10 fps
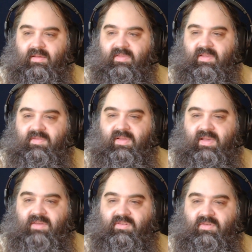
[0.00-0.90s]
Living
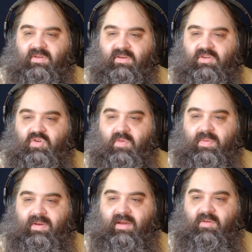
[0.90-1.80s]
Laser does show up
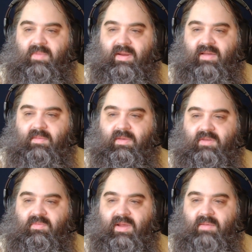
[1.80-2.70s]
in Iron Man comics
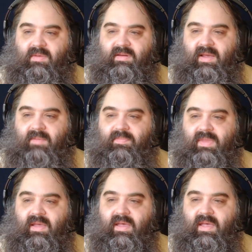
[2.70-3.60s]
from time to time,
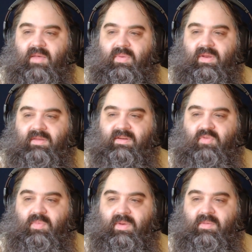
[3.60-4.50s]
but he's
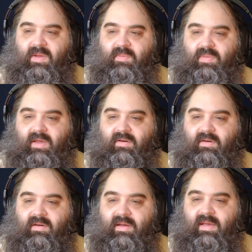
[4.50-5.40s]
never been a big player.
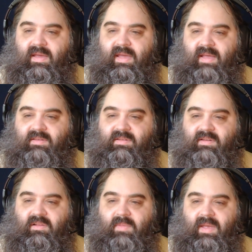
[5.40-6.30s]
And
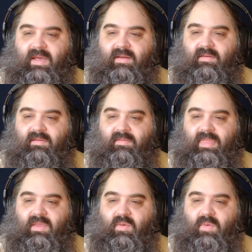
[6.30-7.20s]
Stiltman,
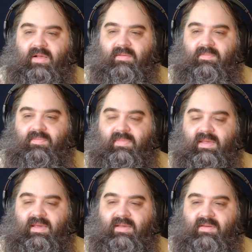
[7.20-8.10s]
well,
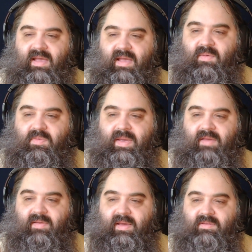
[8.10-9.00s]
he is a with big
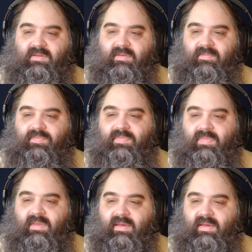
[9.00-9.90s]
legs.
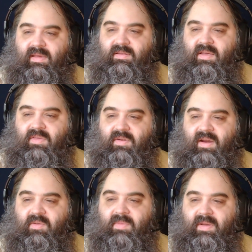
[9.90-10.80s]
He's another
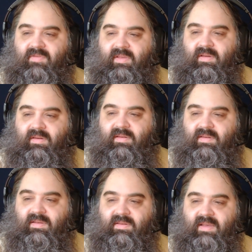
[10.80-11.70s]
Iron Man villain,
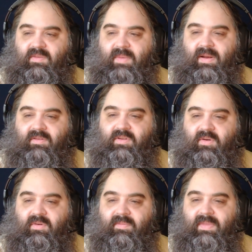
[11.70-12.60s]
since he has a metal
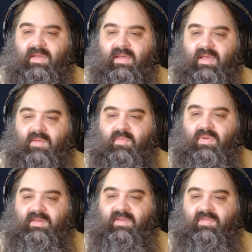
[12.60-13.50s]
suit, but
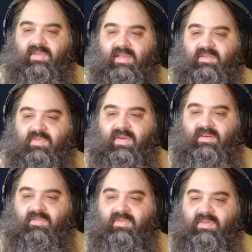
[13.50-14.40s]
he's even less
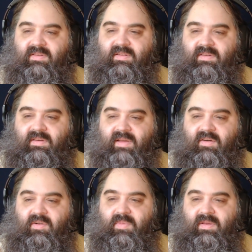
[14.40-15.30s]
effective, since his
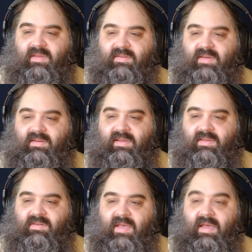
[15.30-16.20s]
entire ability set
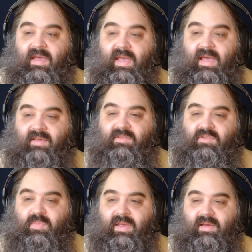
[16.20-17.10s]
is has
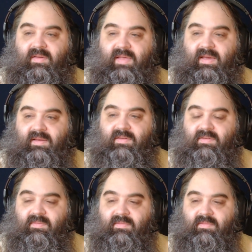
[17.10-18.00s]
big legs.